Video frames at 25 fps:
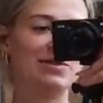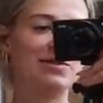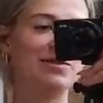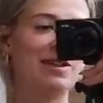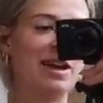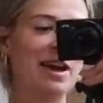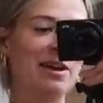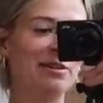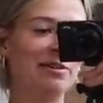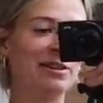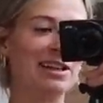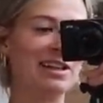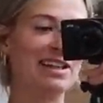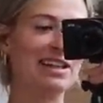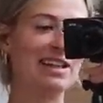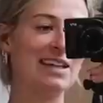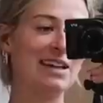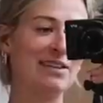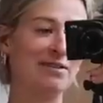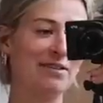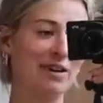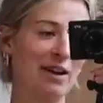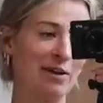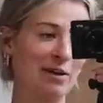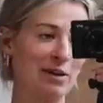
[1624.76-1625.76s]
very,
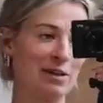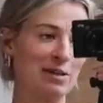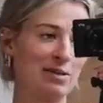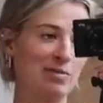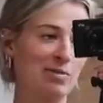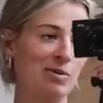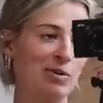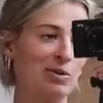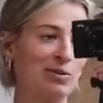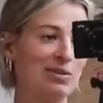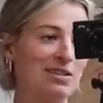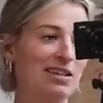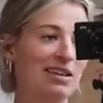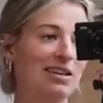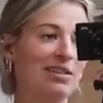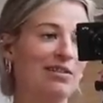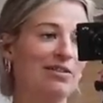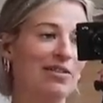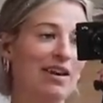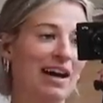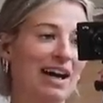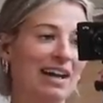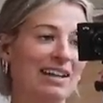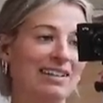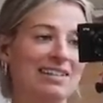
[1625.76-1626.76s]
very
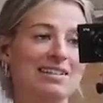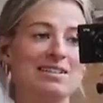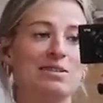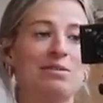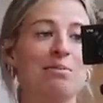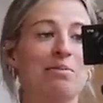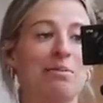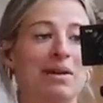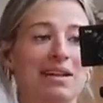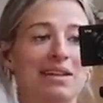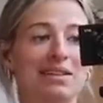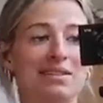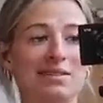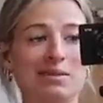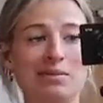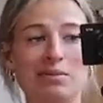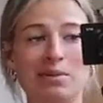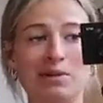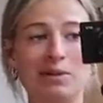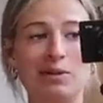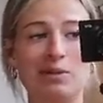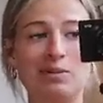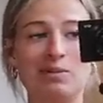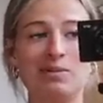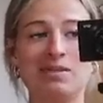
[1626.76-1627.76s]
supportive and makes the
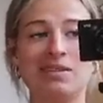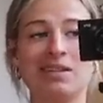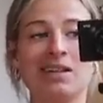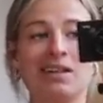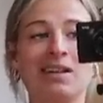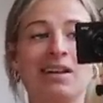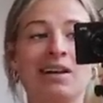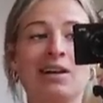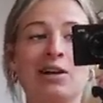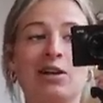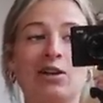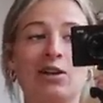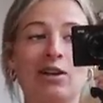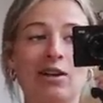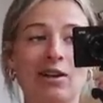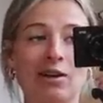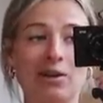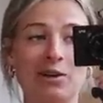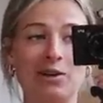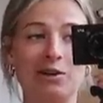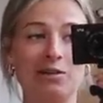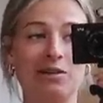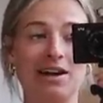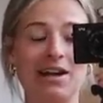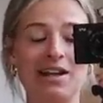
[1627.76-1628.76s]
boobs
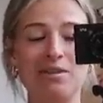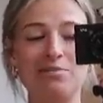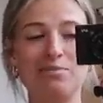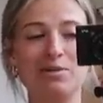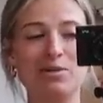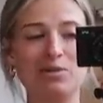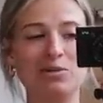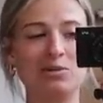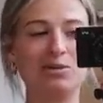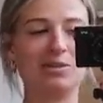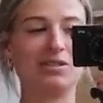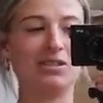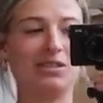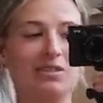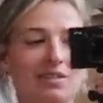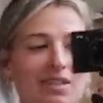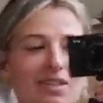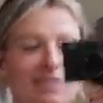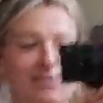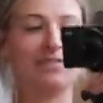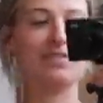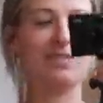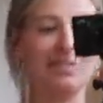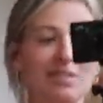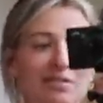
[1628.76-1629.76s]
look great, but also
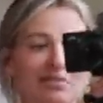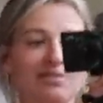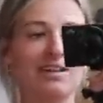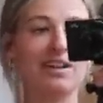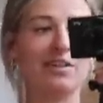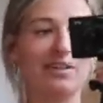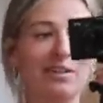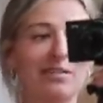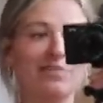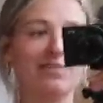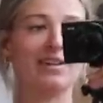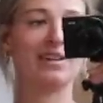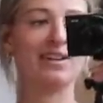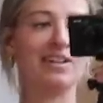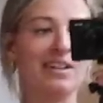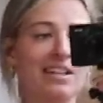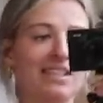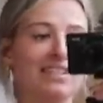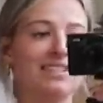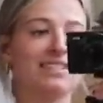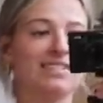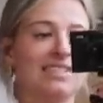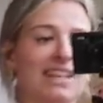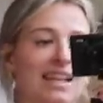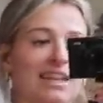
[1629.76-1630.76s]
they feel very,
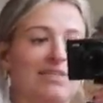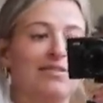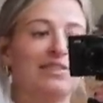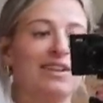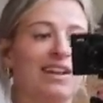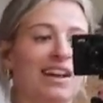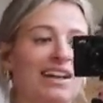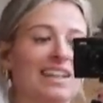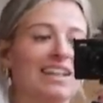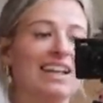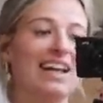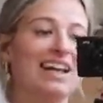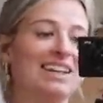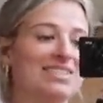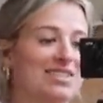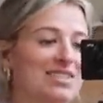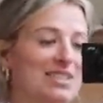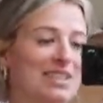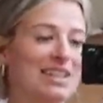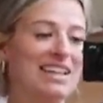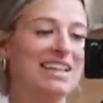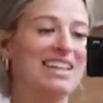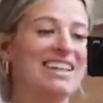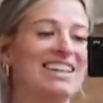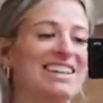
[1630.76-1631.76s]
very safe. And I can
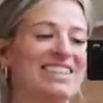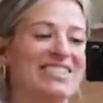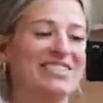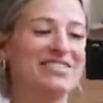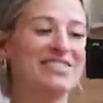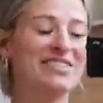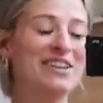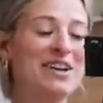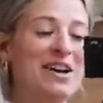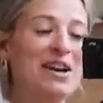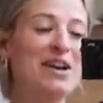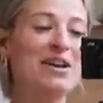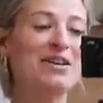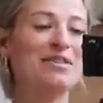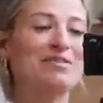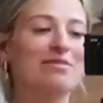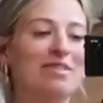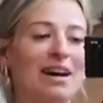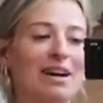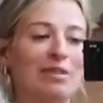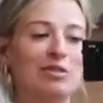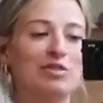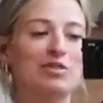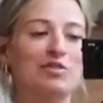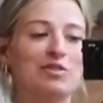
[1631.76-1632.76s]
actually
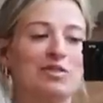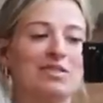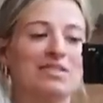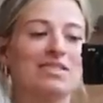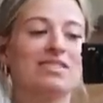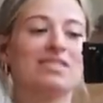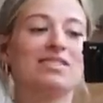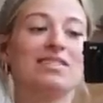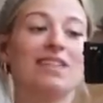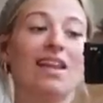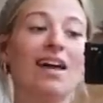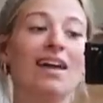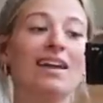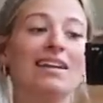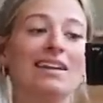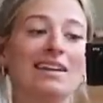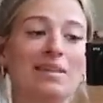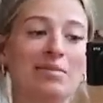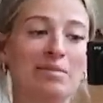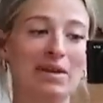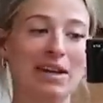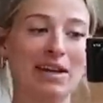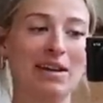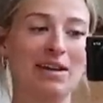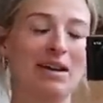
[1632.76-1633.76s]
vouch for the
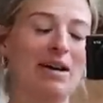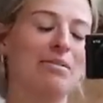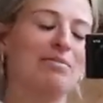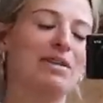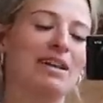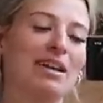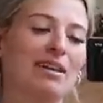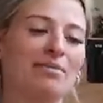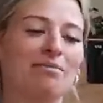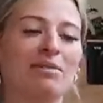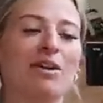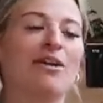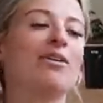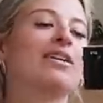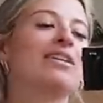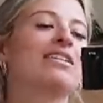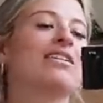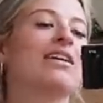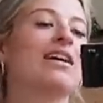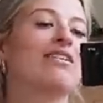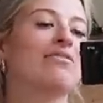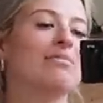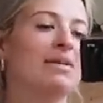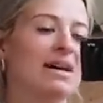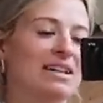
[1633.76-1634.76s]
slightly big, I mean, I know I
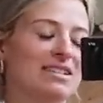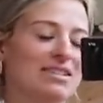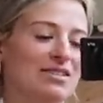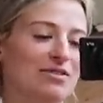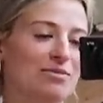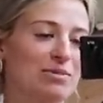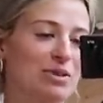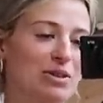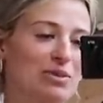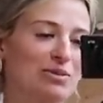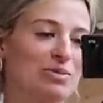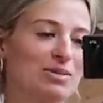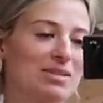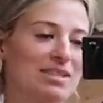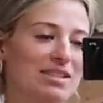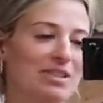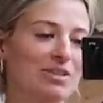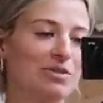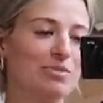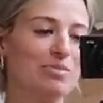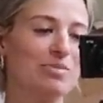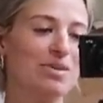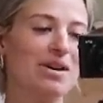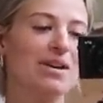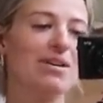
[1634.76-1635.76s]
don't have massive boobs
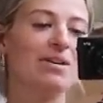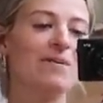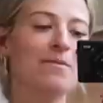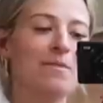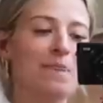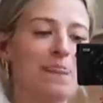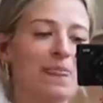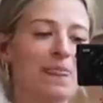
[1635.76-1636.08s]
still, but